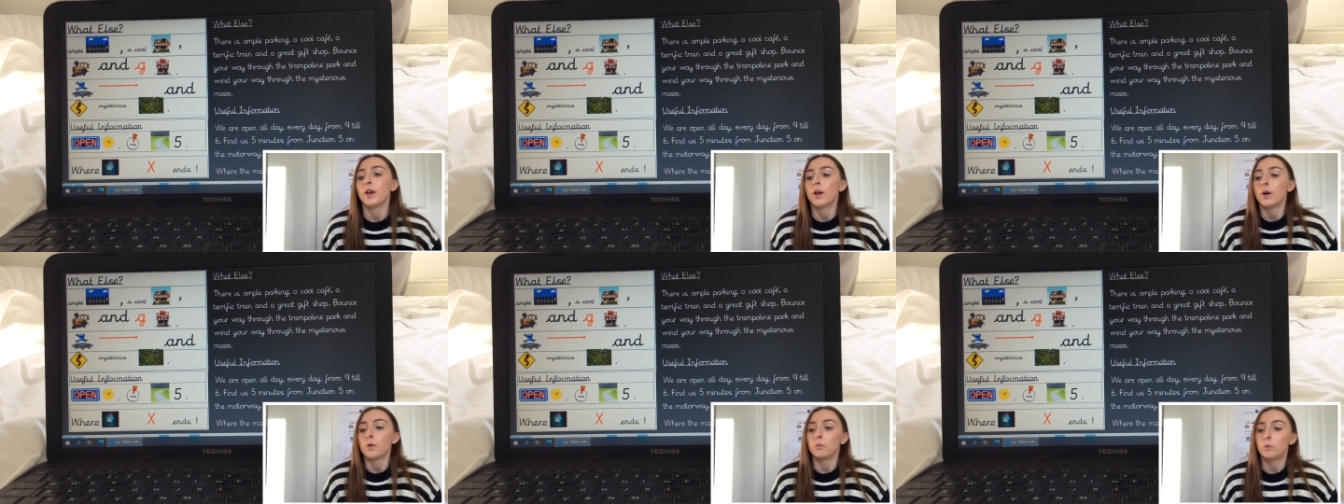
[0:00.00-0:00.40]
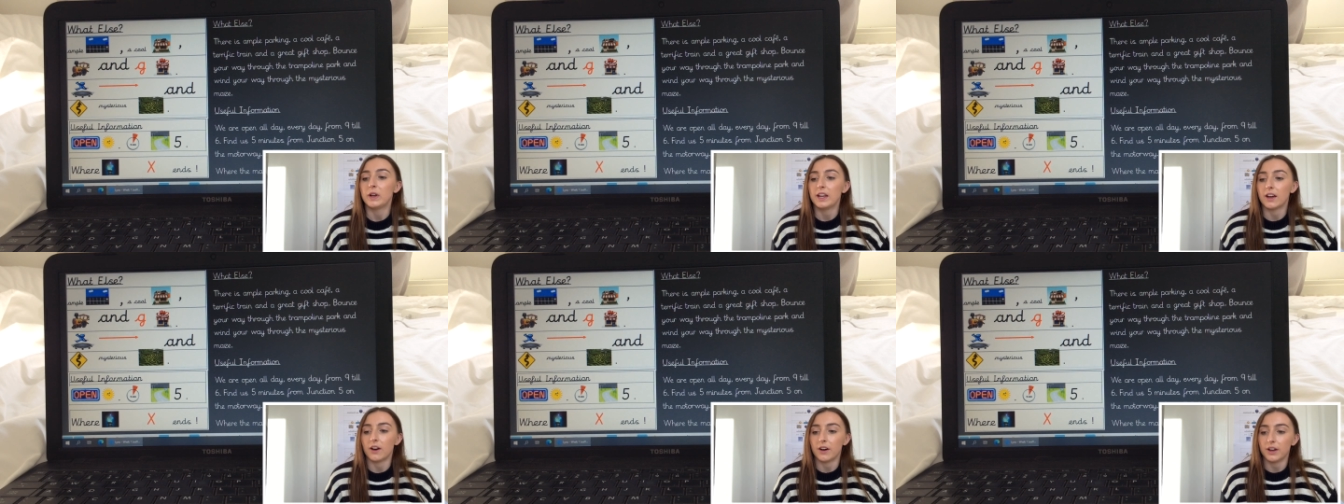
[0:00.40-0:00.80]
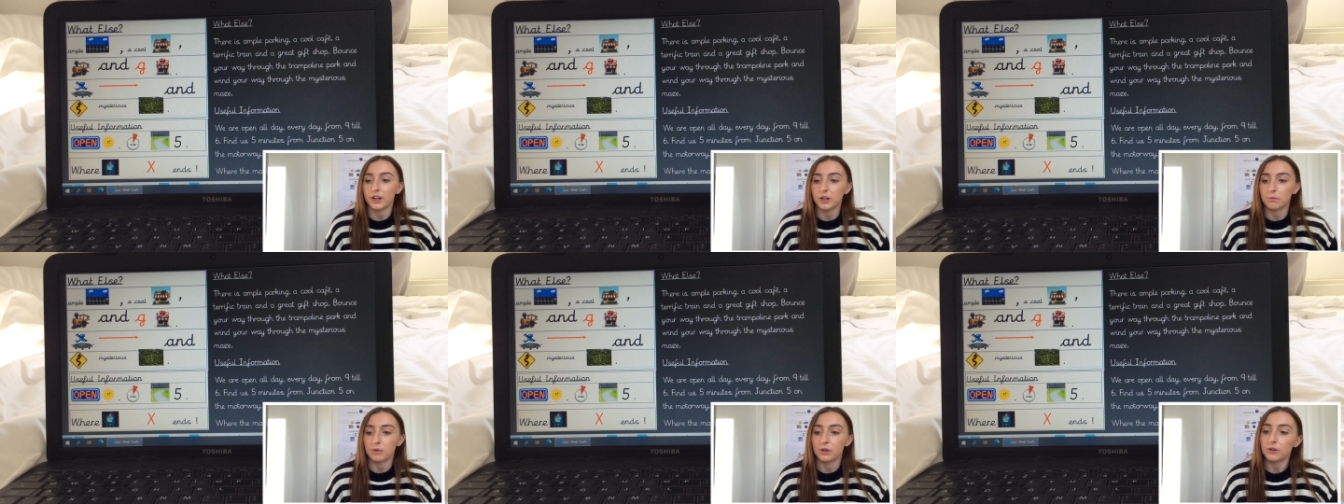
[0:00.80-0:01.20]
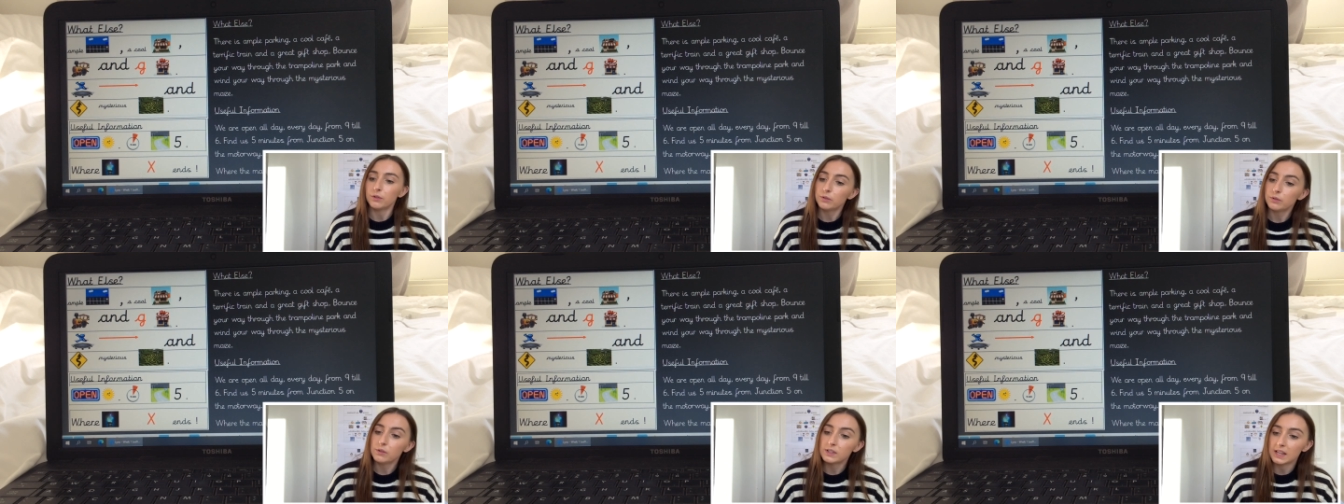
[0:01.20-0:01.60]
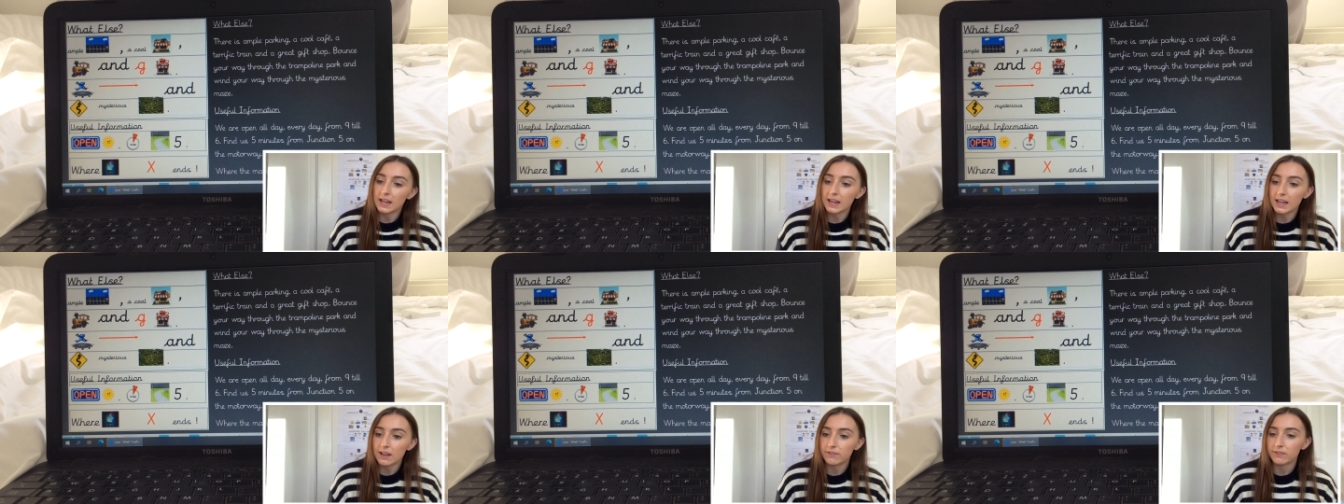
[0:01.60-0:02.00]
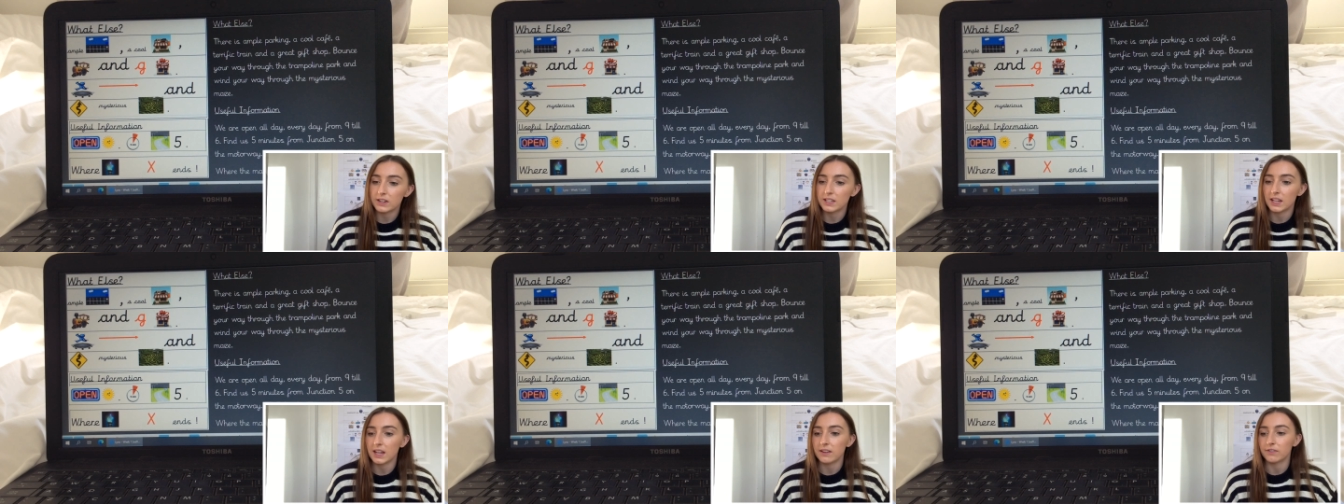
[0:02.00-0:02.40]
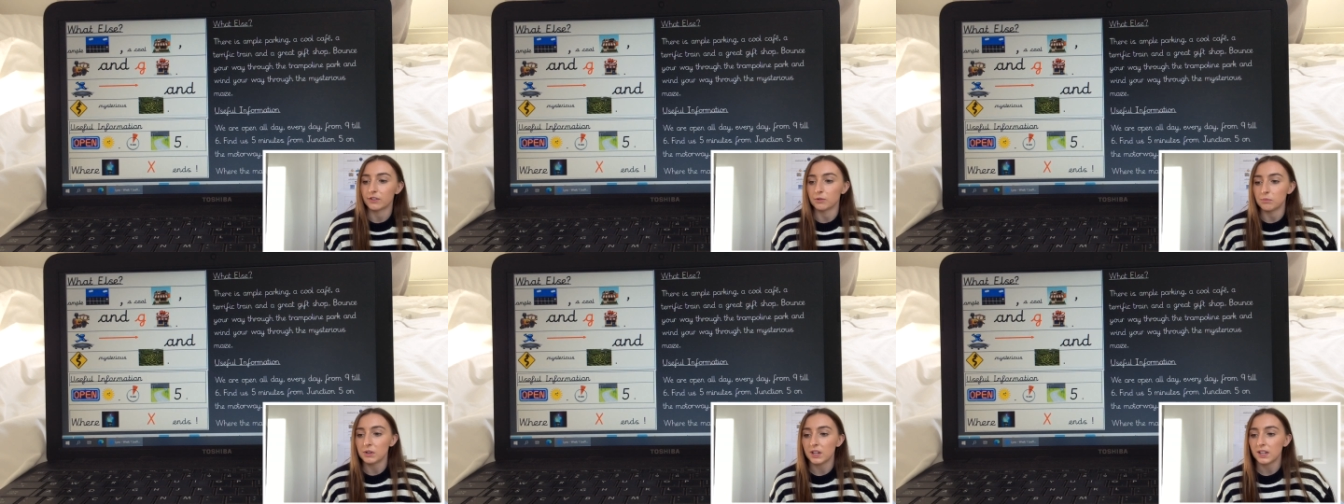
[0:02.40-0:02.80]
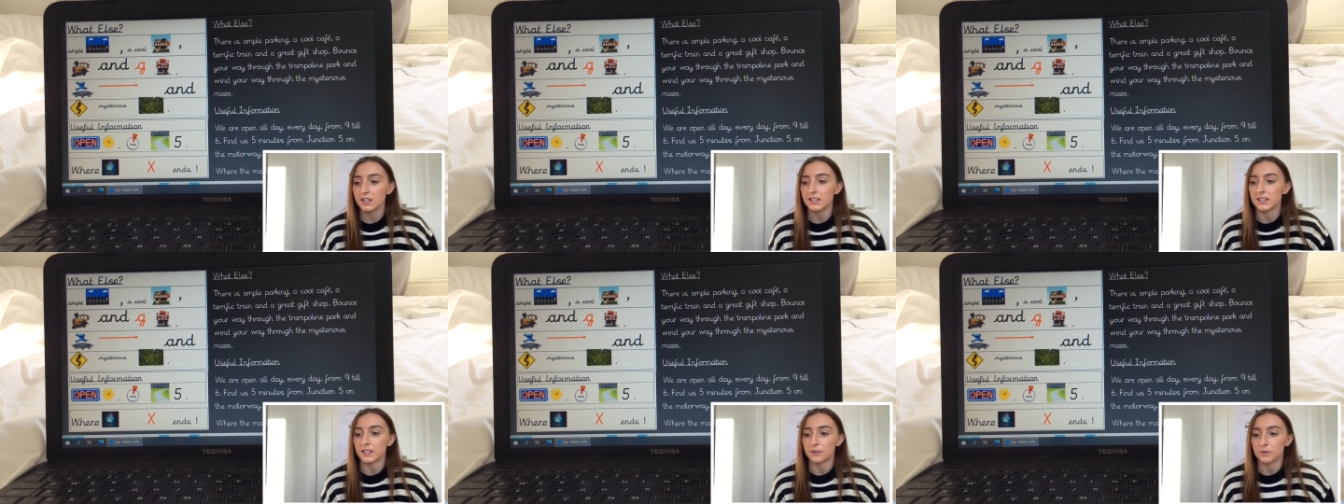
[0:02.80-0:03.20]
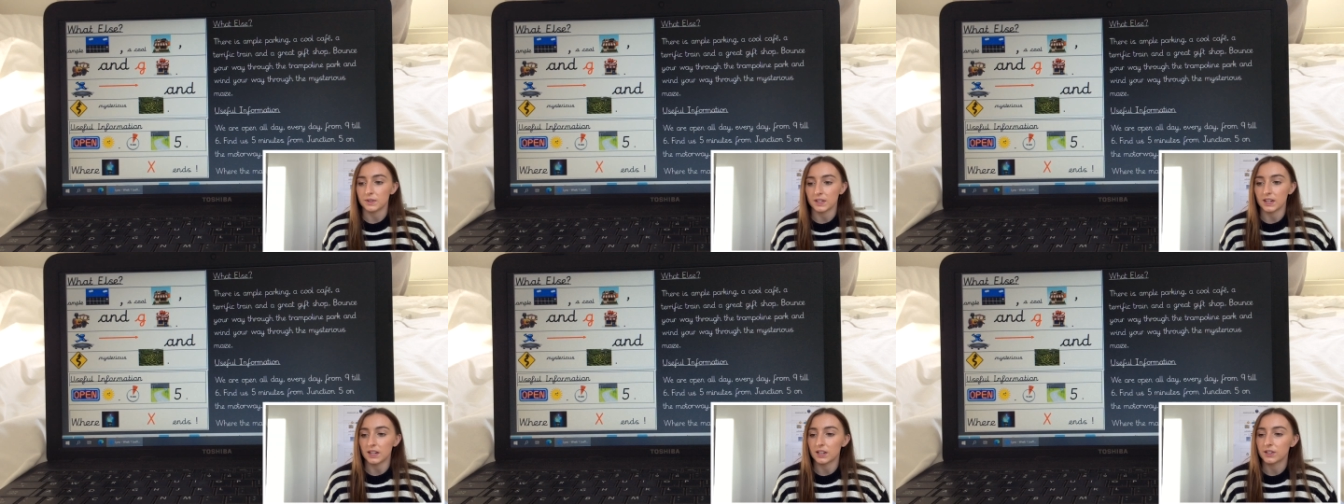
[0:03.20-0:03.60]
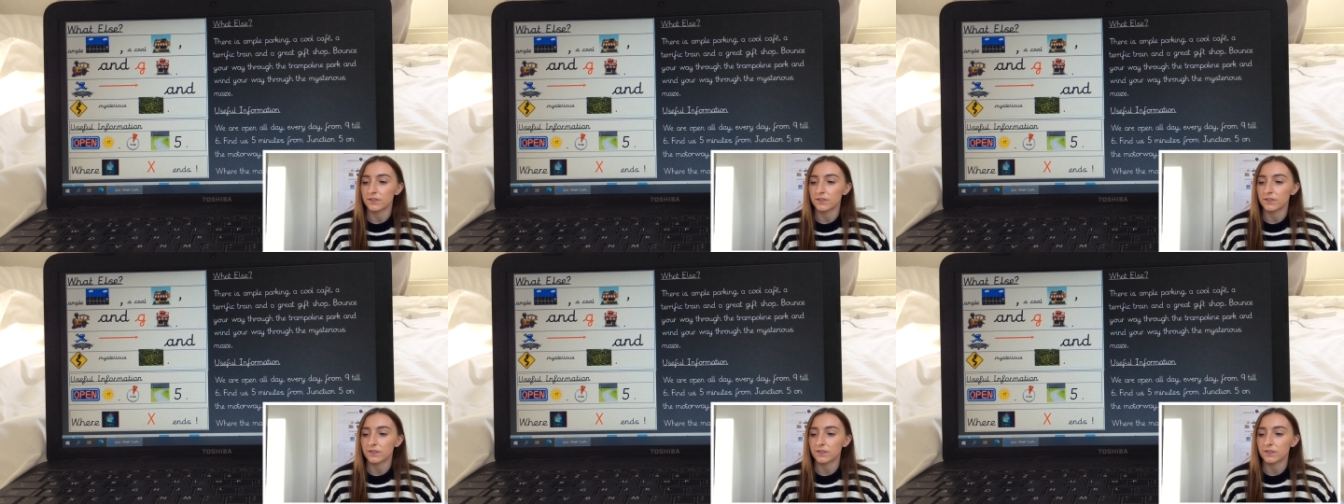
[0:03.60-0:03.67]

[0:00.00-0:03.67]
We are open all day, every day from 9 till 6.